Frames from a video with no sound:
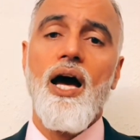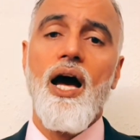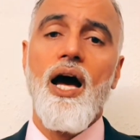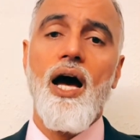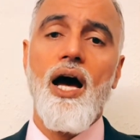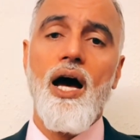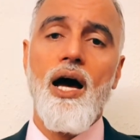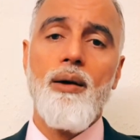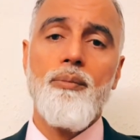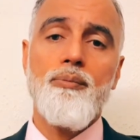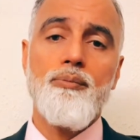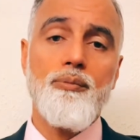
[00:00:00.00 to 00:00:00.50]

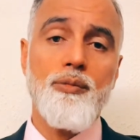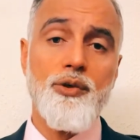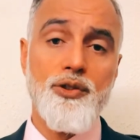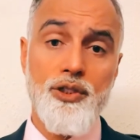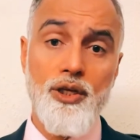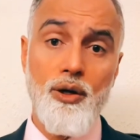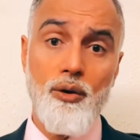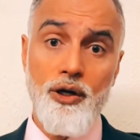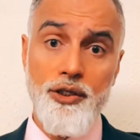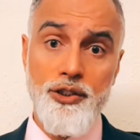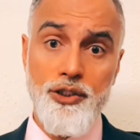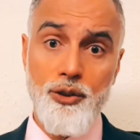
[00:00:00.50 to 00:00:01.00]

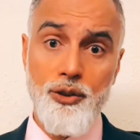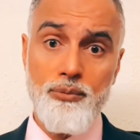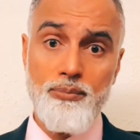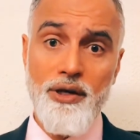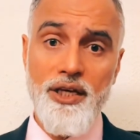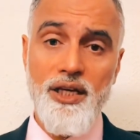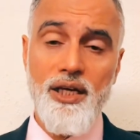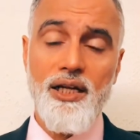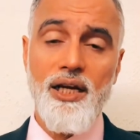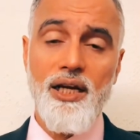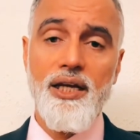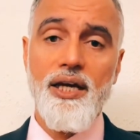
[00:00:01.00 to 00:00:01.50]
So I should
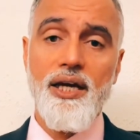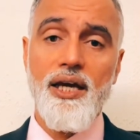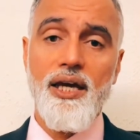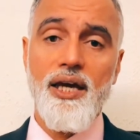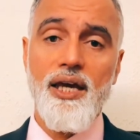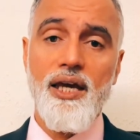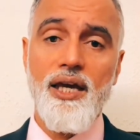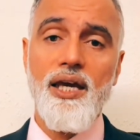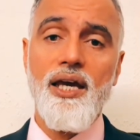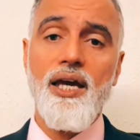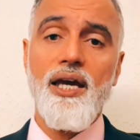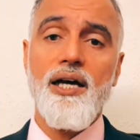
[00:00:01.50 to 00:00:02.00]
make clear
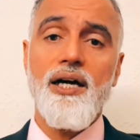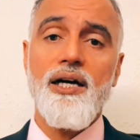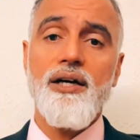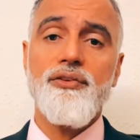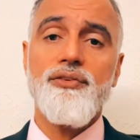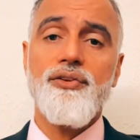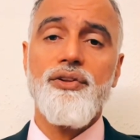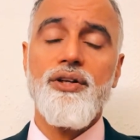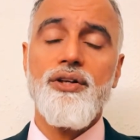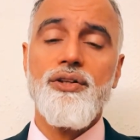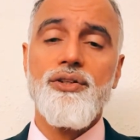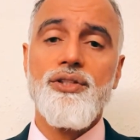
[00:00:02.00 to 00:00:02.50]
here
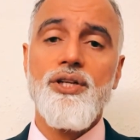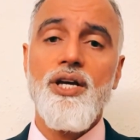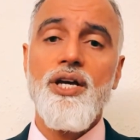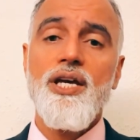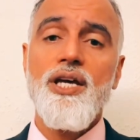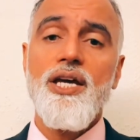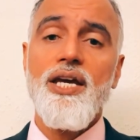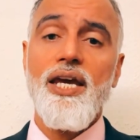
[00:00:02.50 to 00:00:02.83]
that